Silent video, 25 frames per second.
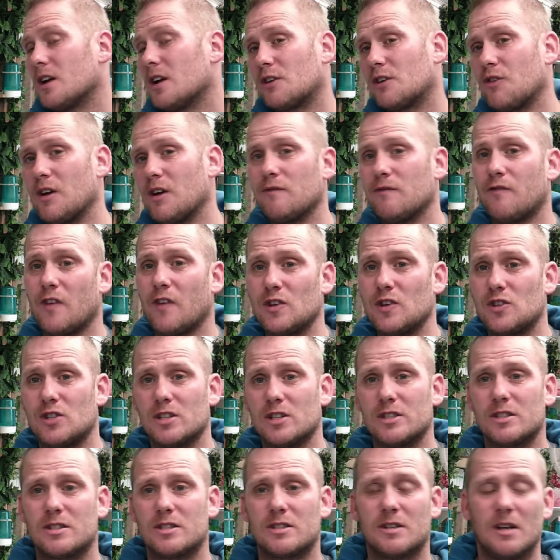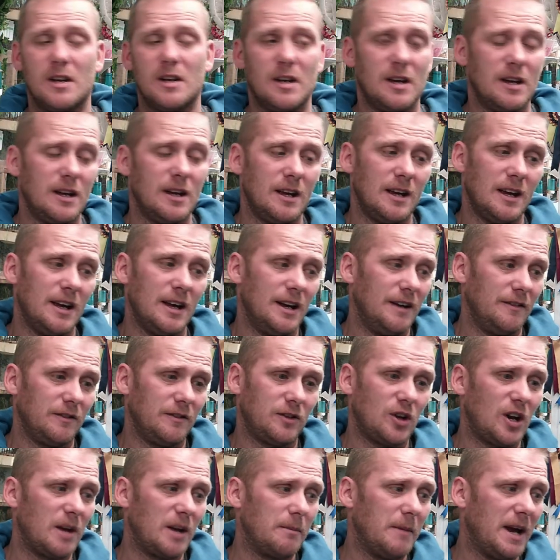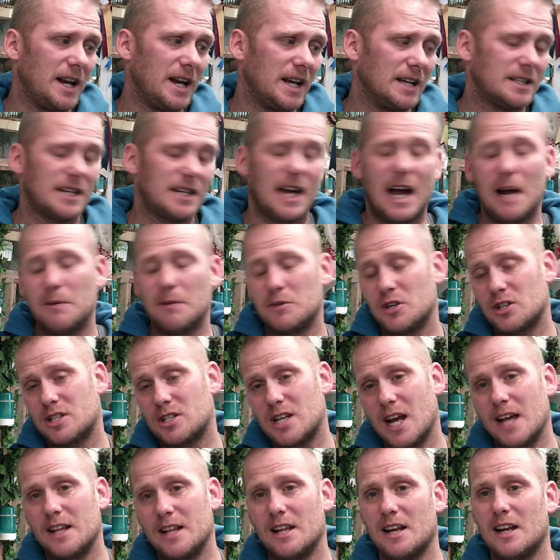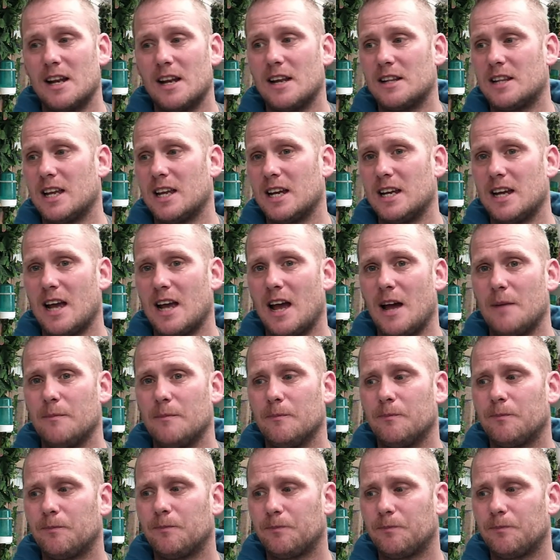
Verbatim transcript: Greenfinches, done it many a time. just take the, the um,